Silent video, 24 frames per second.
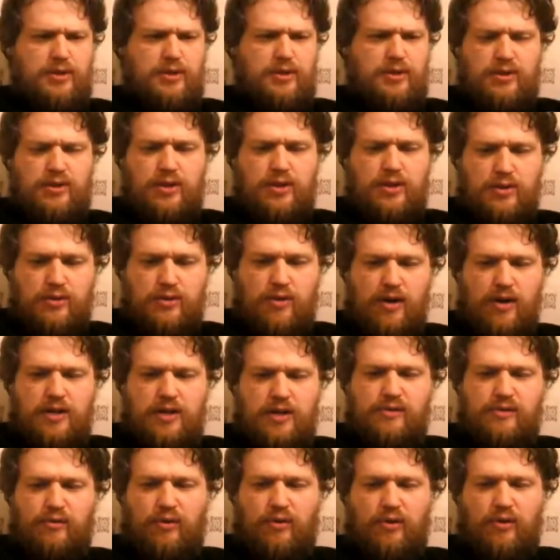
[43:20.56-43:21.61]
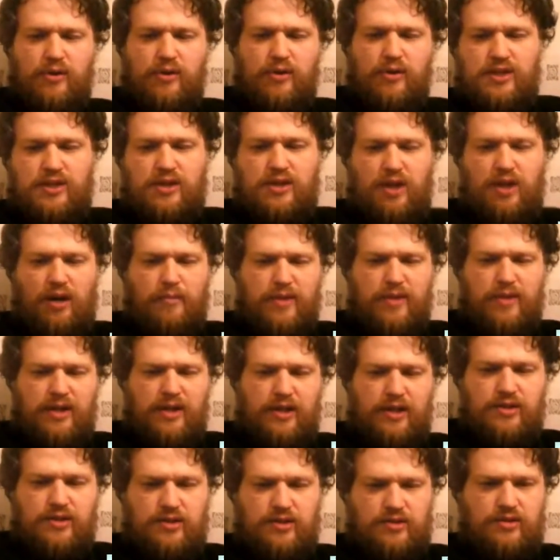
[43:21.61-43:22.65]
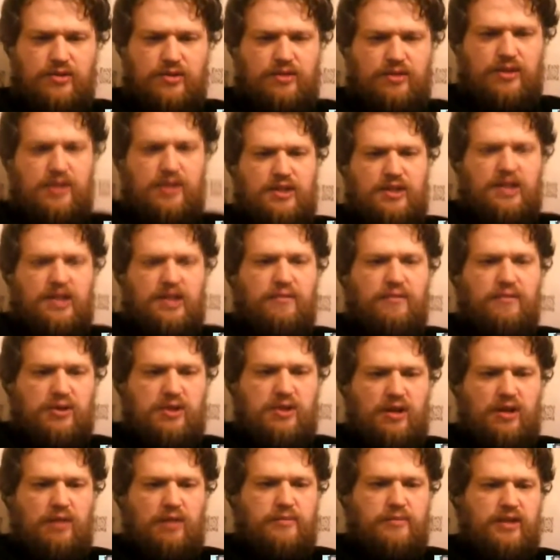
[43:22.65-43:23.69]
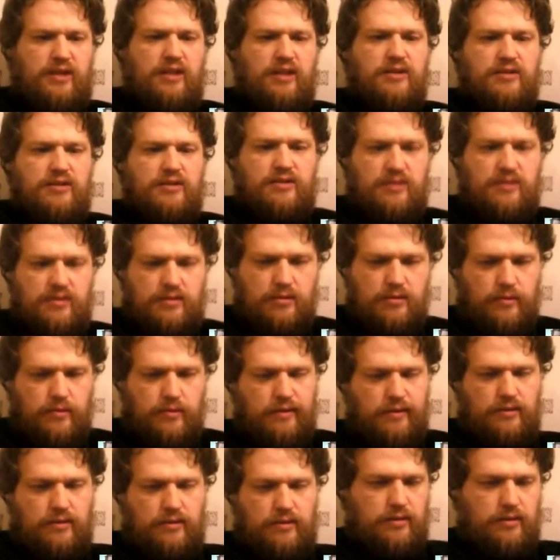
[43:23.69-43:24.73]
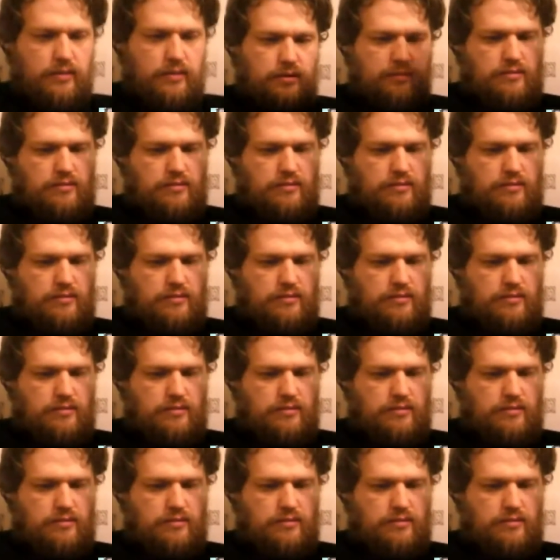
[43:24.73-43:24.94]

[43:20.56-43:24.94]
it's just disgraceful, these communists, these evil communists, or whatever. You know.